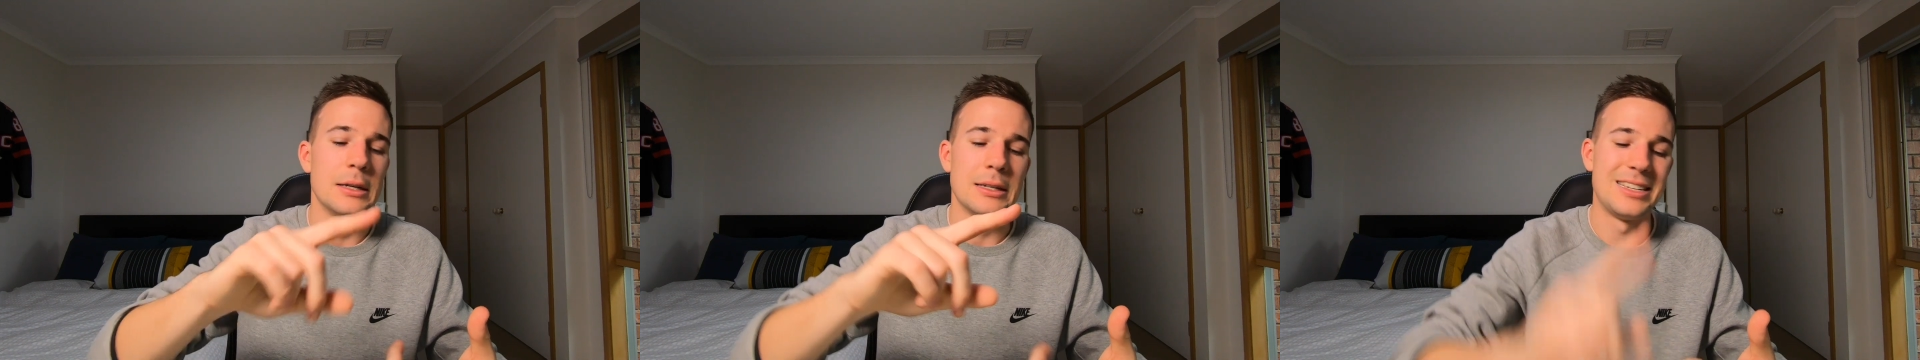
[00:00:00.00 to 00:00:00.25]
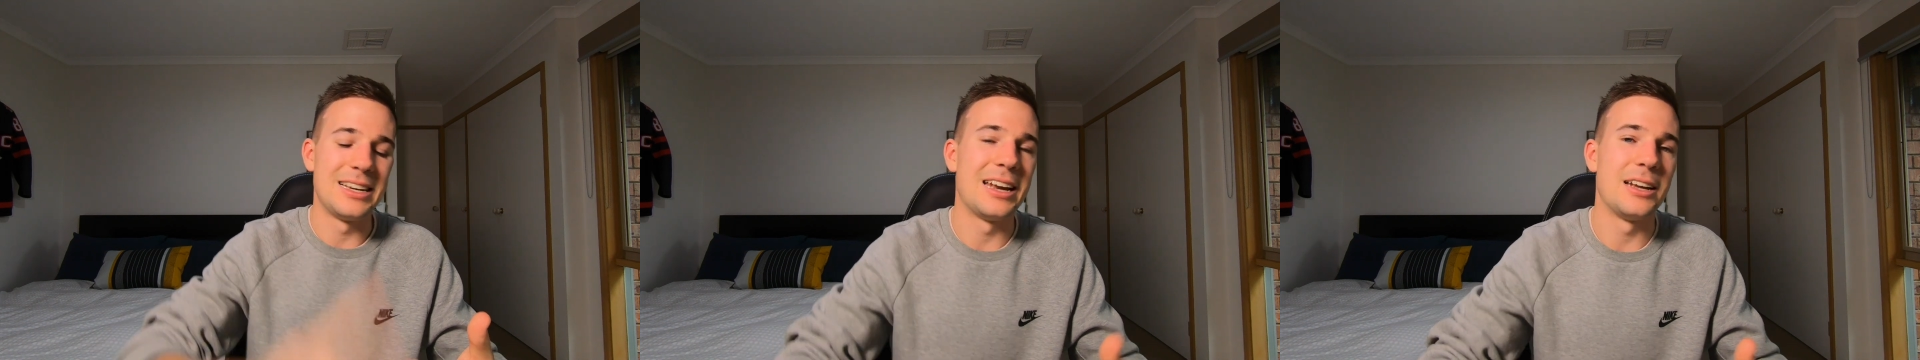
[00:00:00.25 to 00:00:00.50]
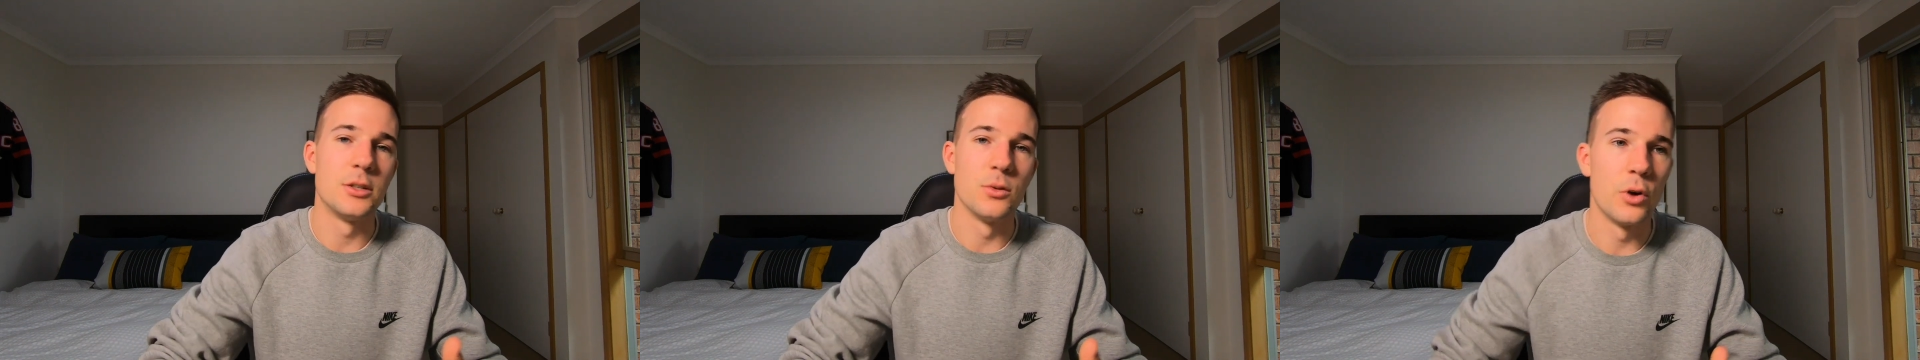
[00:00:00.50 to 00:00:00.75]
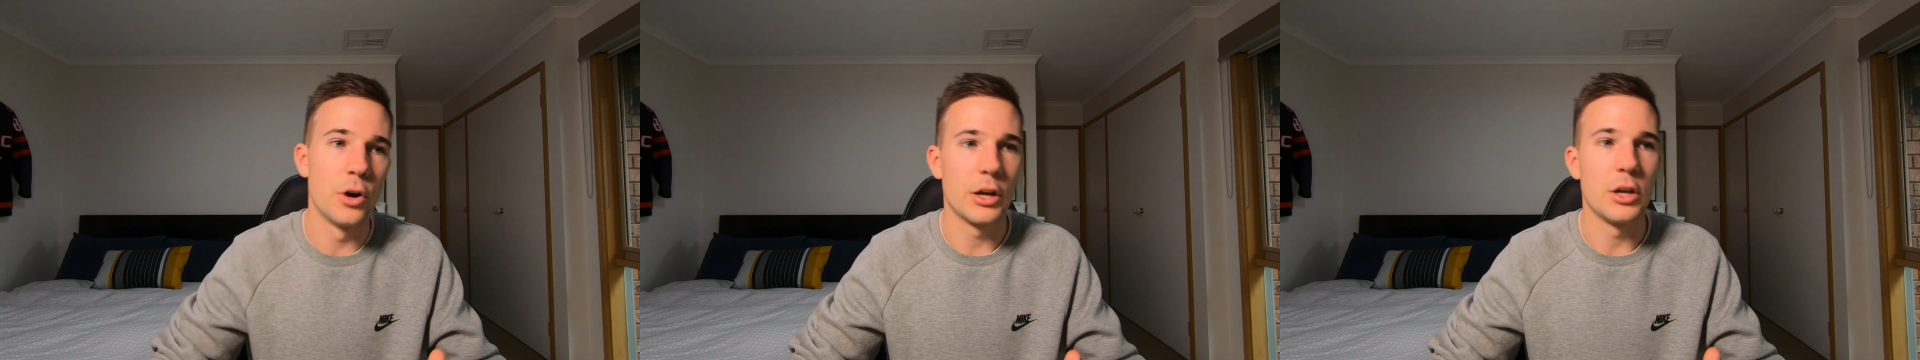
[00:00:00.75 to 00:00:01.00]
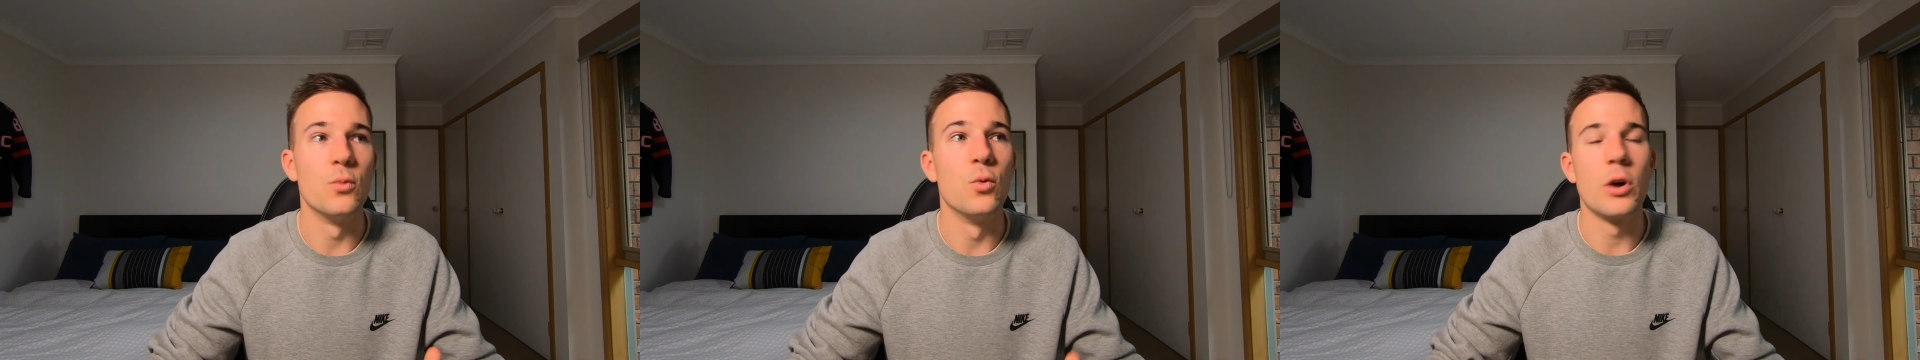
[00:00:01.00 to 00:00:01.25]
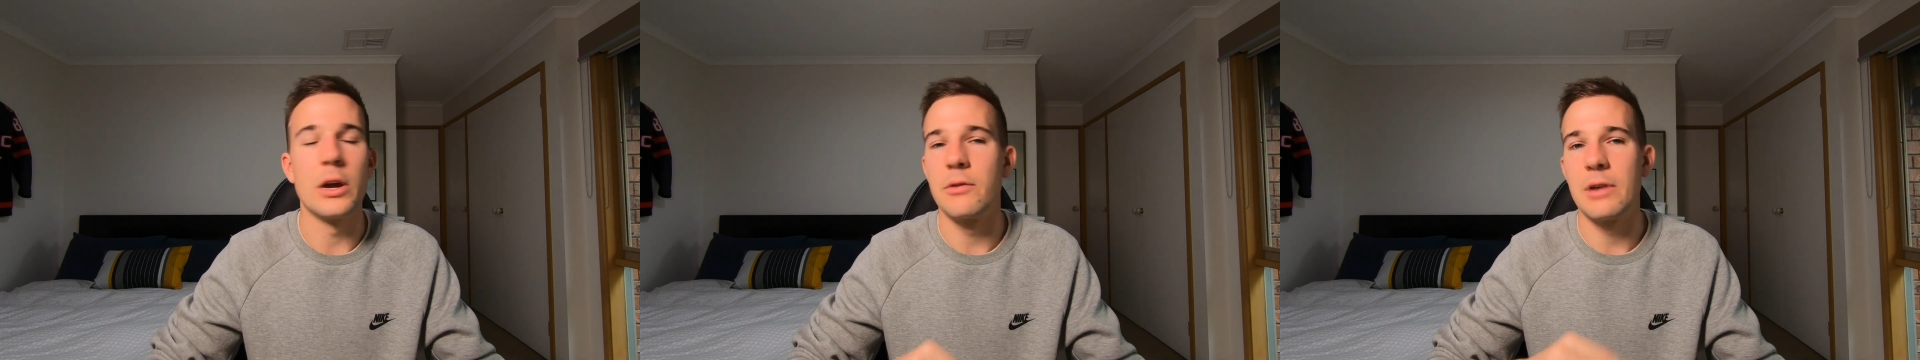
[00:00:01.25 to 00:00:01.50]
to get into work. You're
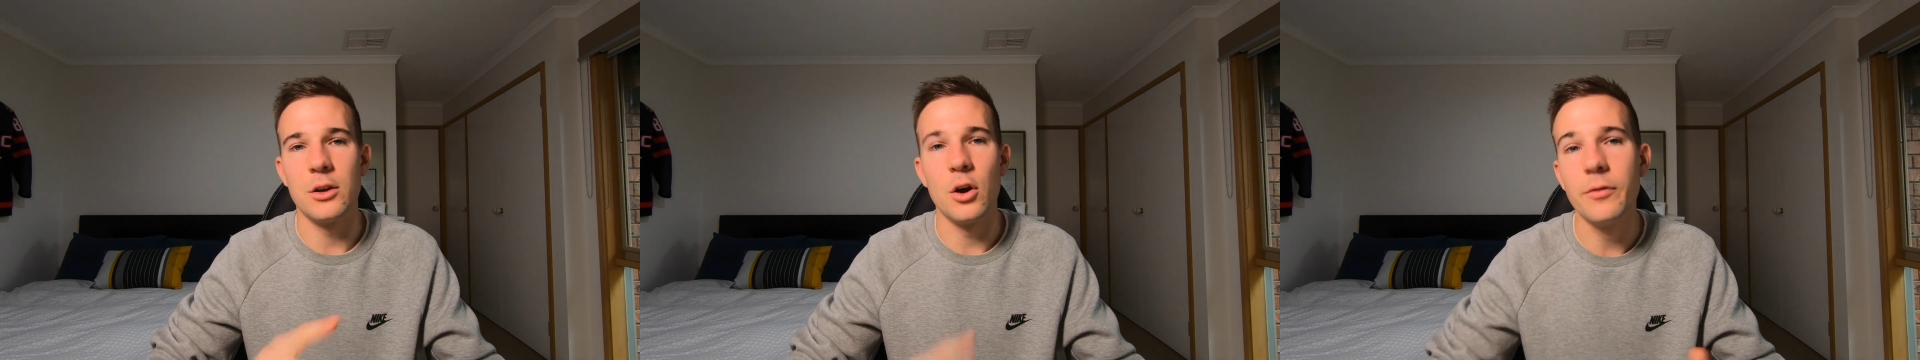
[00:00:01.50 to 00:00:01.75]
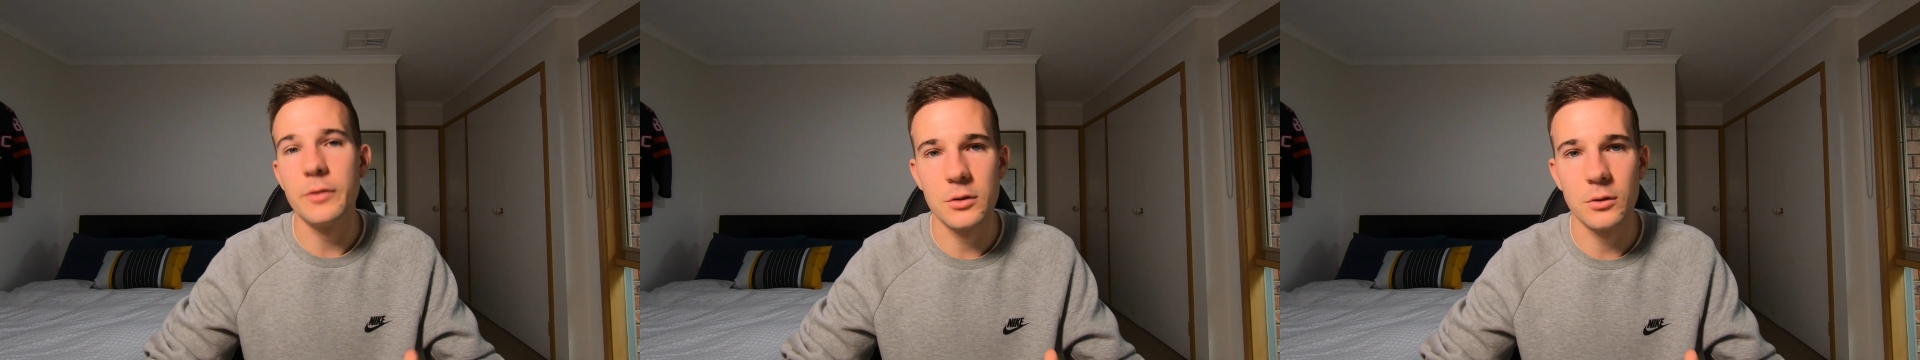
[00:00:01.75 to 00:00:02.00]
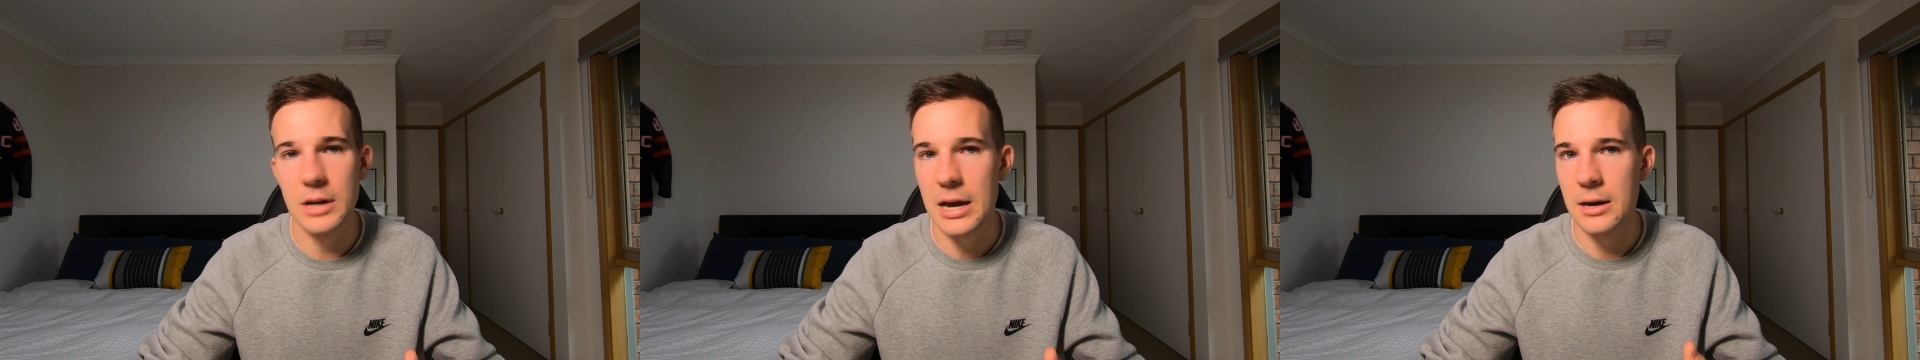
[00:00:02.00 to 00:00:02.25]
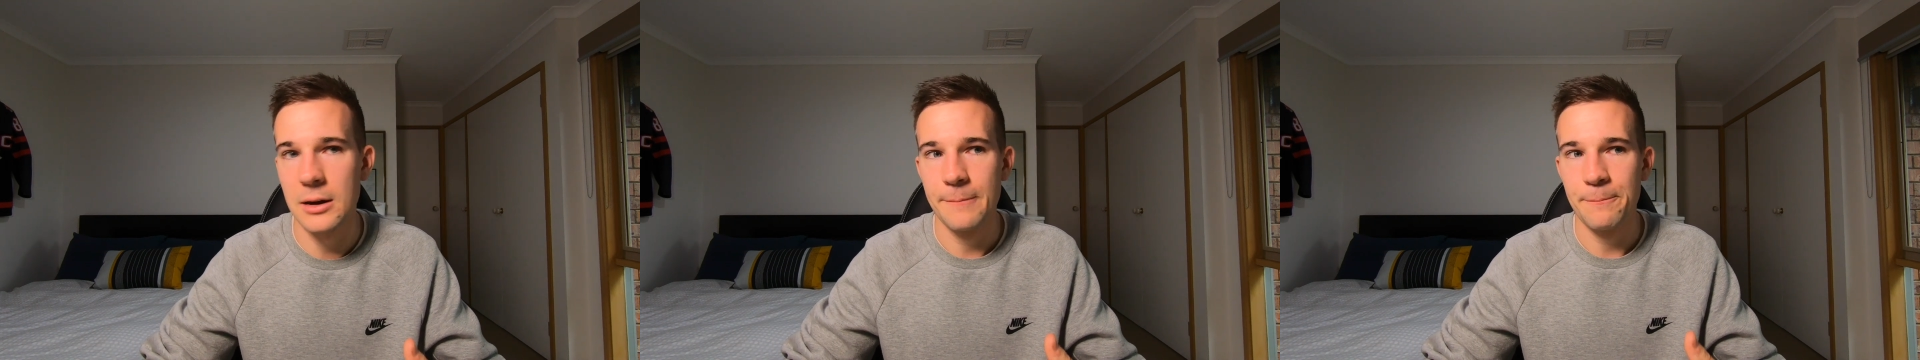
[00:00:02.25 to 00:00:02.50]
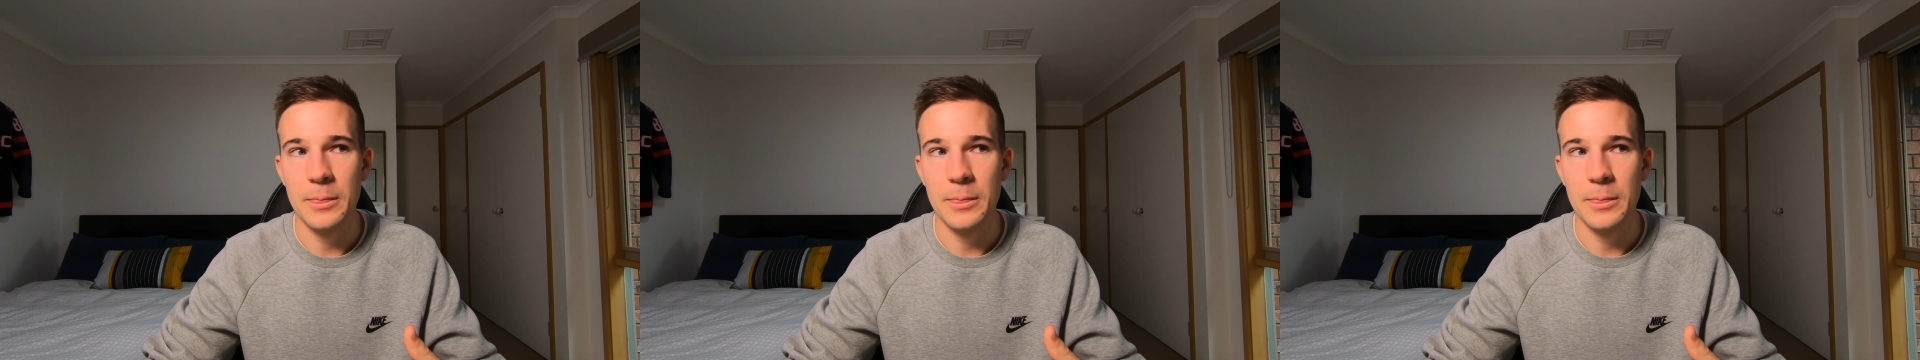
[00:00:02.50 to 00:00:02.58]
walking around the office all day.